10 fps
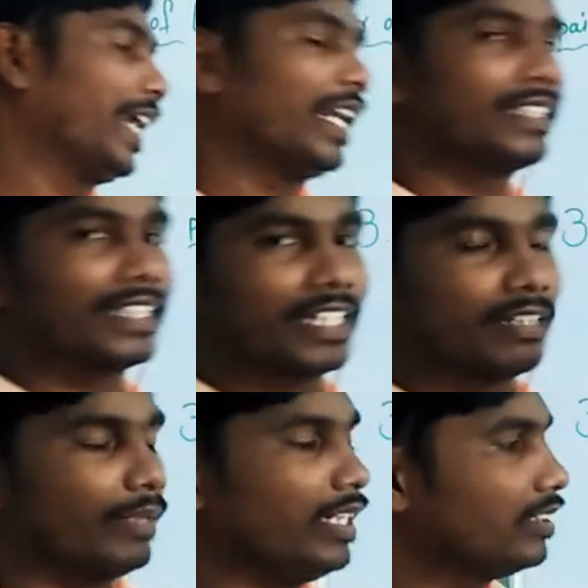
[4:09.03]

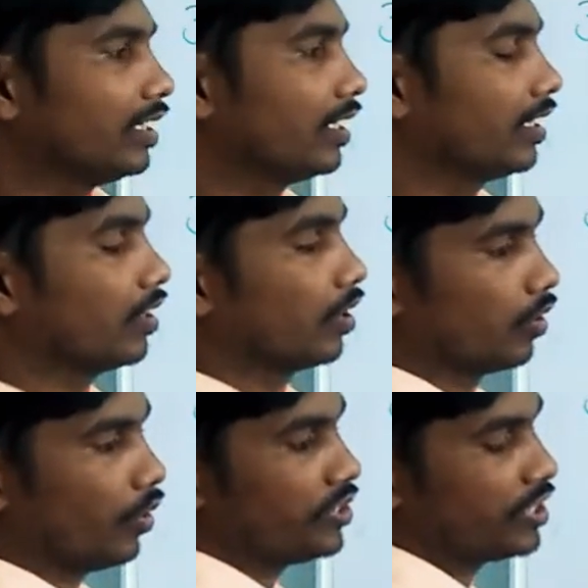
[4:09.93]
intersecting means
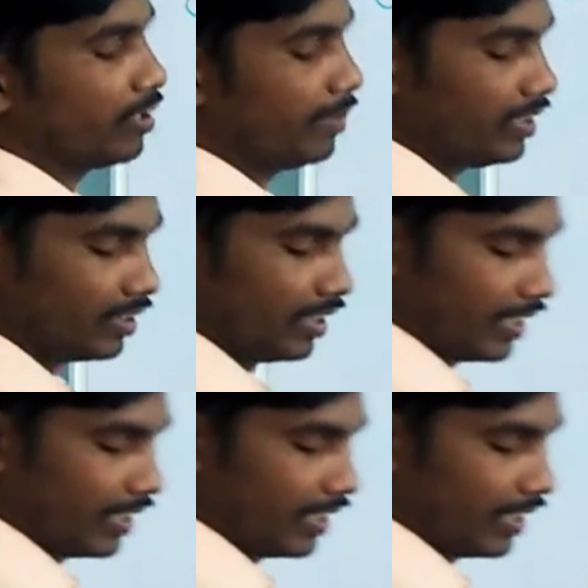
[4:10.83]
coincident means